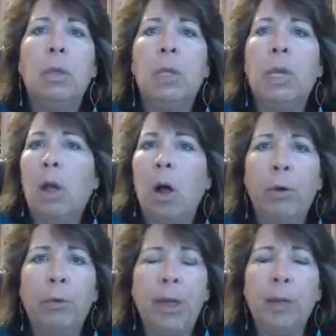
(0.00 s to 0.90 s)
They'll
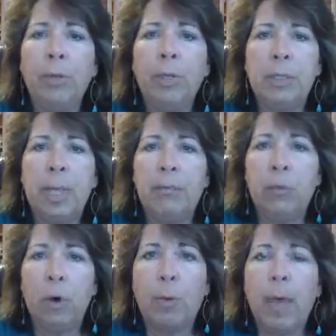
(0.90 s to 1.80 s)
all follow the same
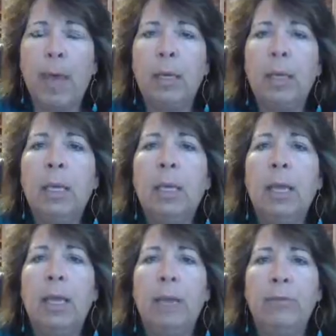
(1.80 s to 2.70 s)
format,
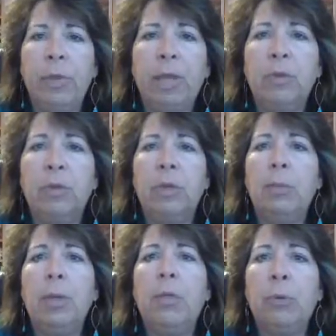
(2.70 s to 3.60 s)
and I've clustered
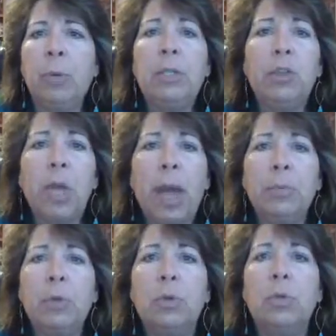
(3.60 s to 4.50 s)
them in 3
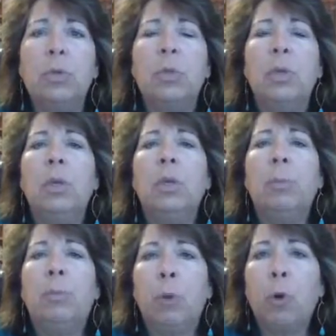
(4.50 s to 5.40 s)
chapters
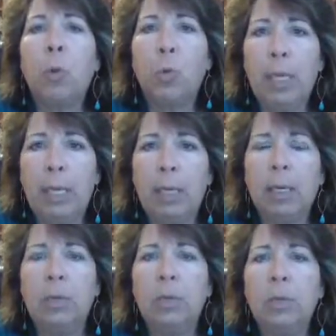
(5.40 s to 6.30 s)
per week,
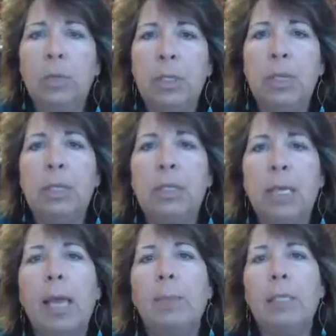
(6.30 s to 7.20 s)
and you'll see the
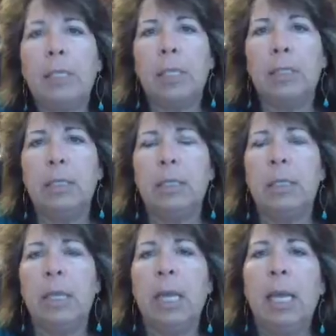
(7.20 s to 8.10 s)
assignments
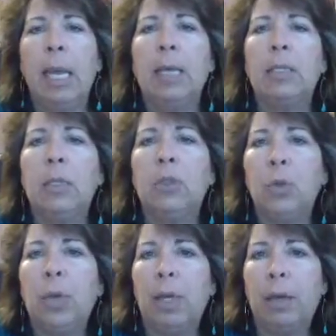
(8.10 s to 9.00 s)
listed as each
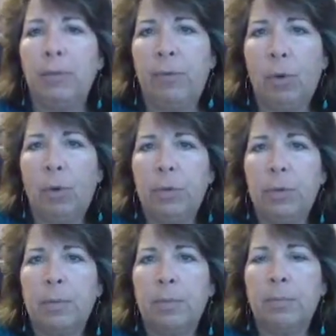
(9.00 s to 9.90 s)
week unfolds.